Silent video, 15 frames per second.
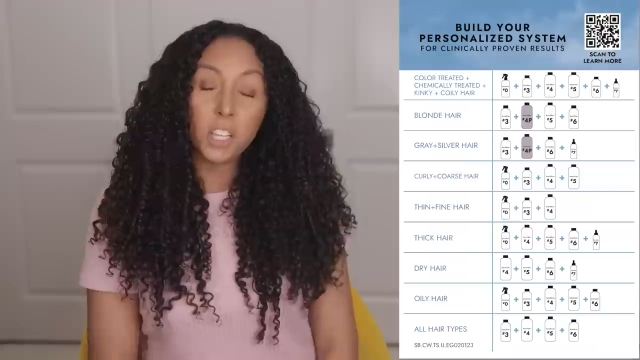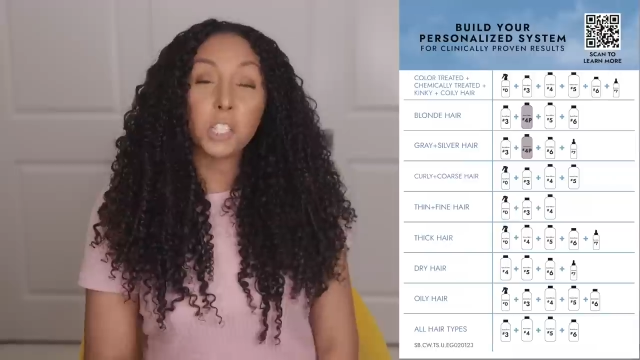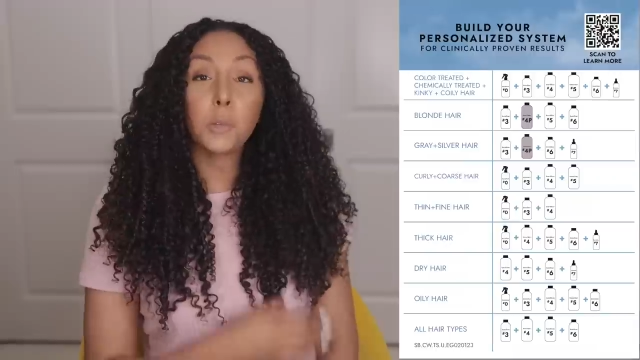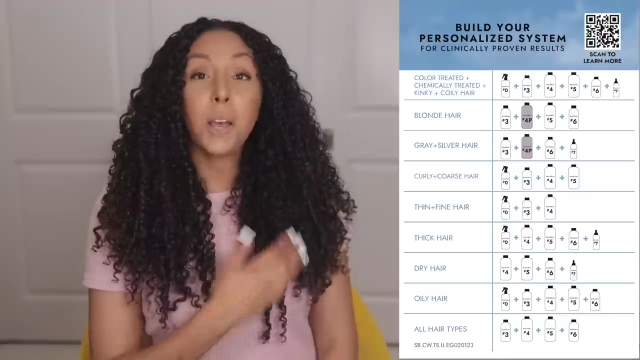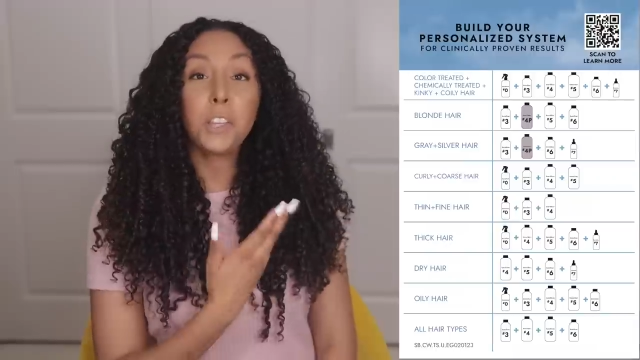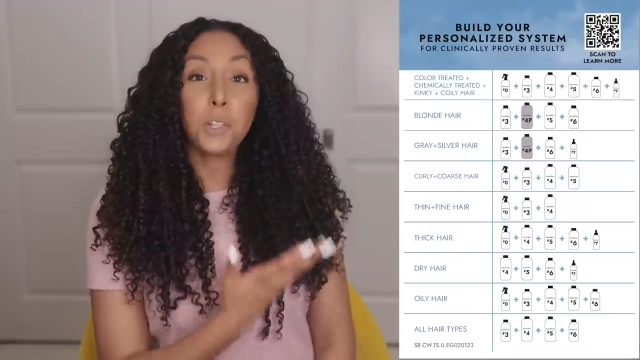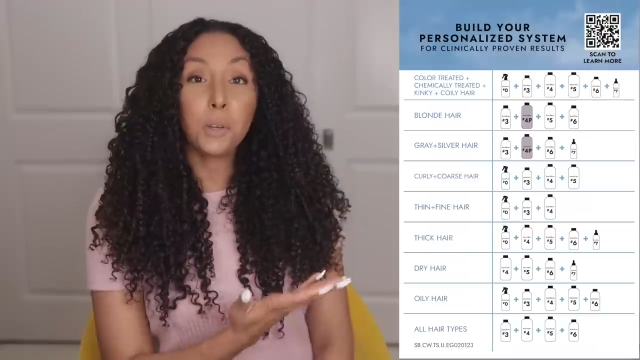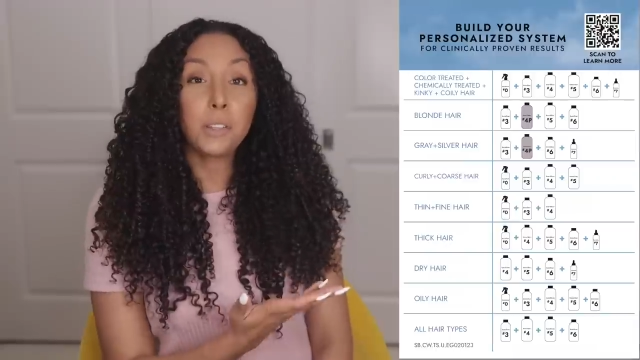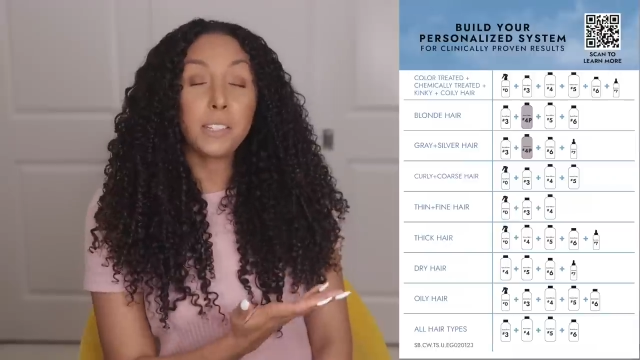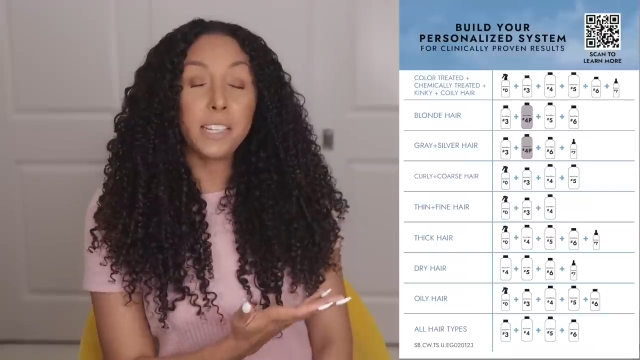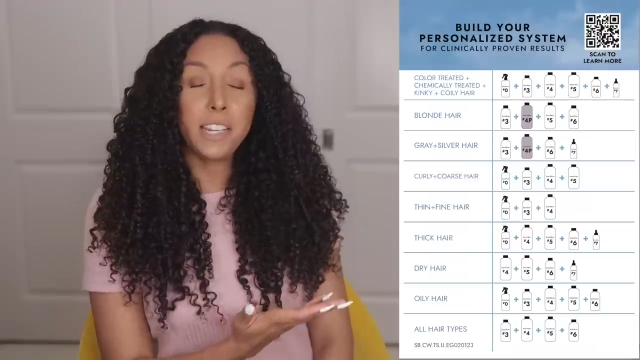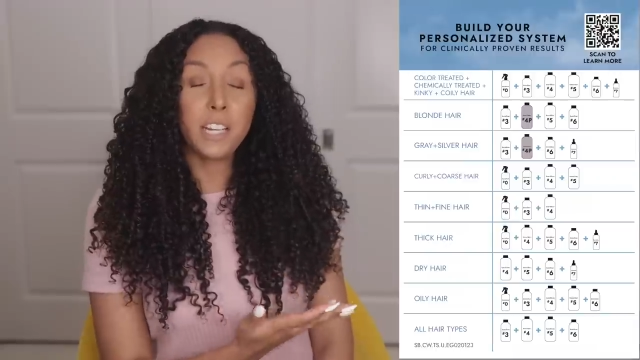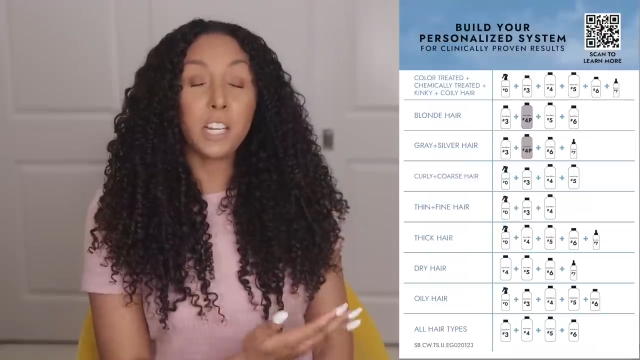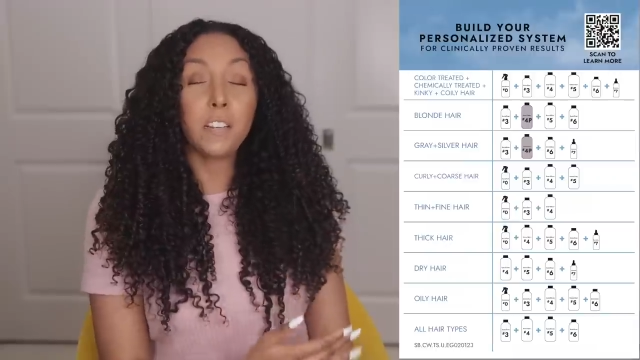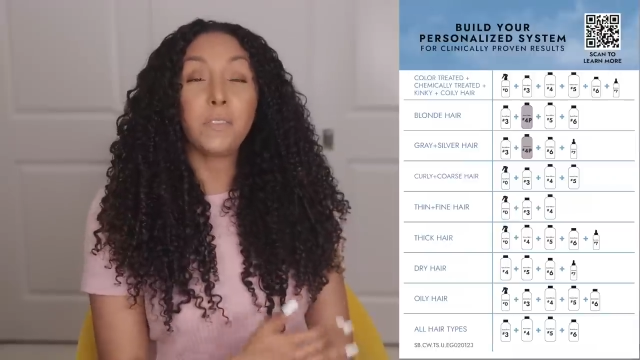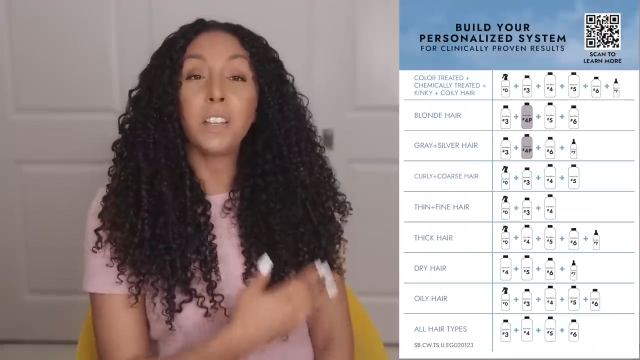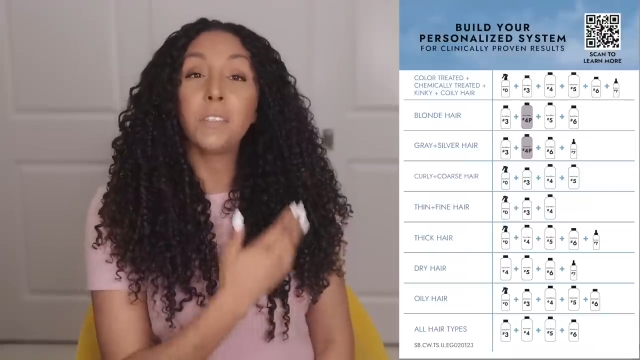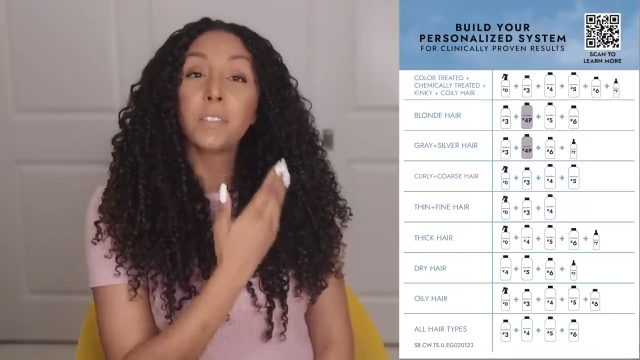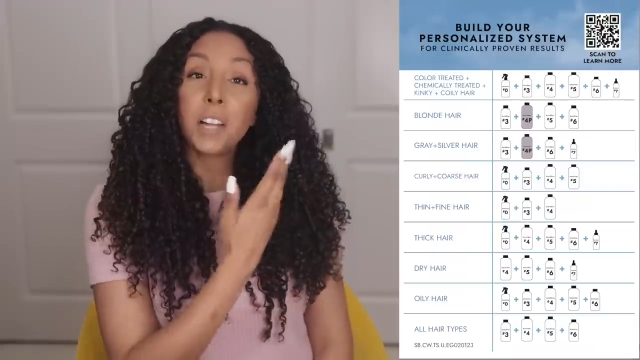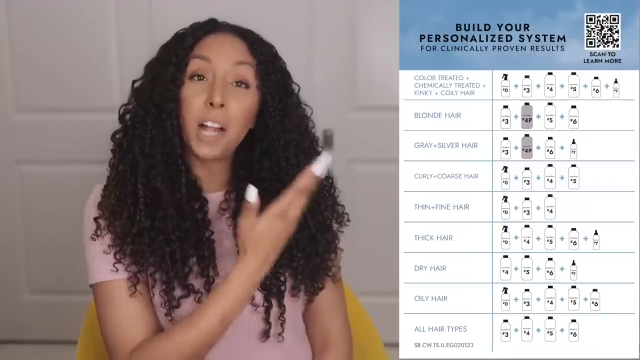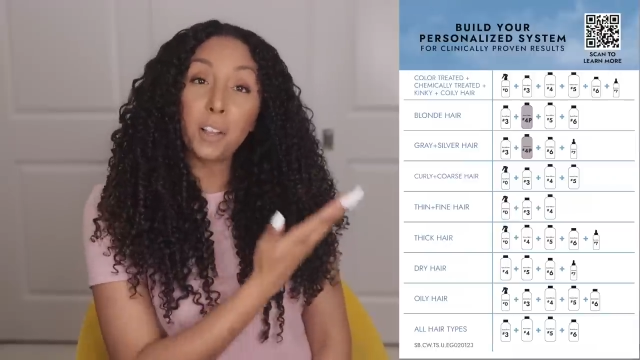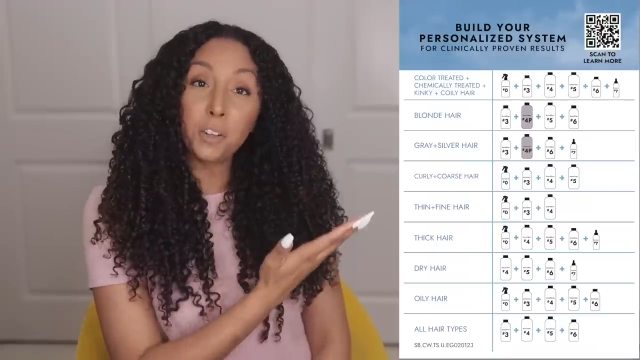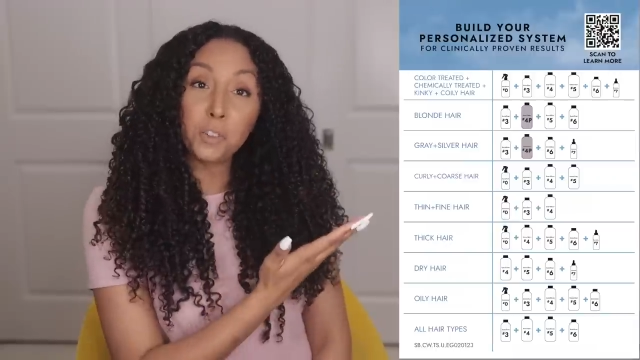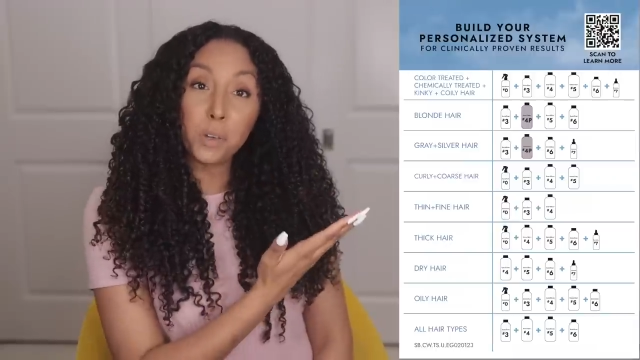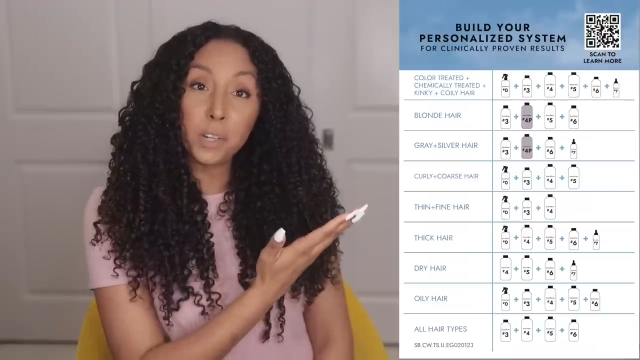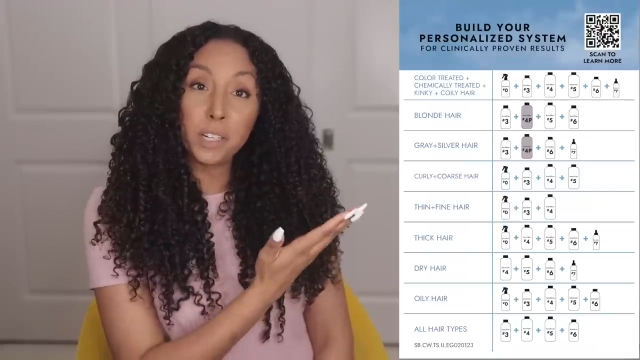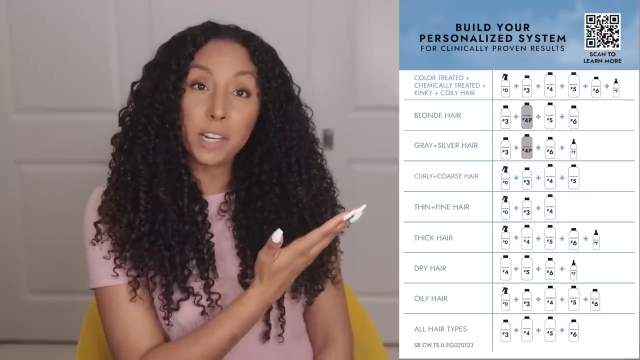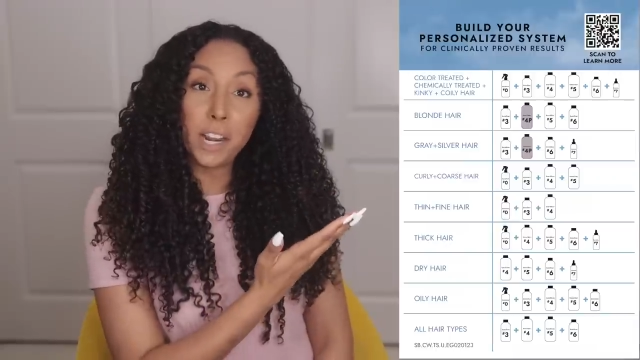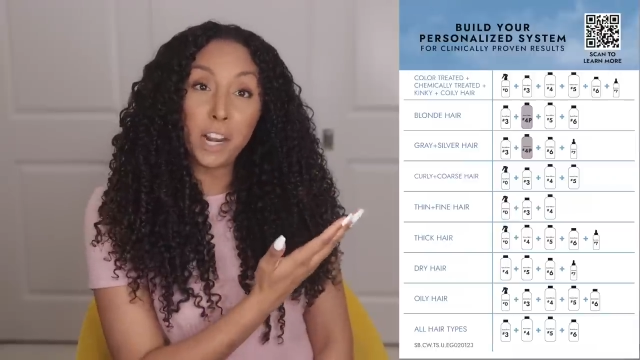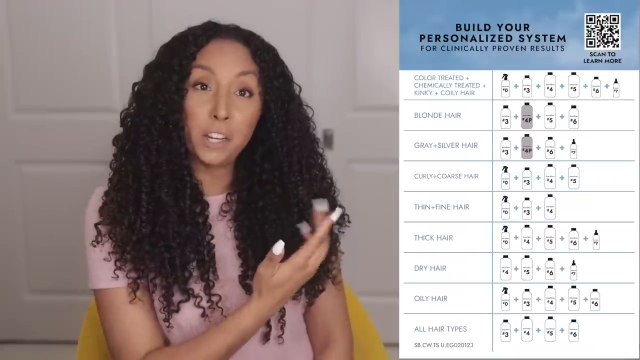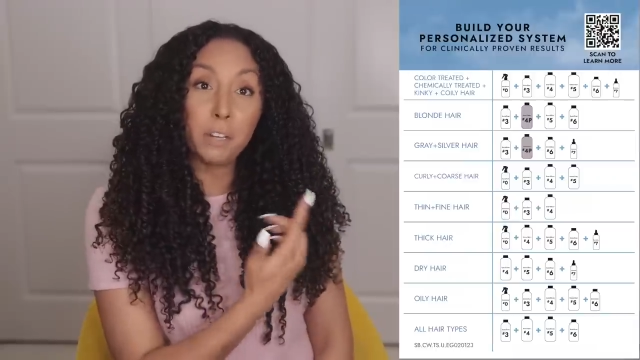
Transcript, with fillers: So as you can see here, if you have color treated hair,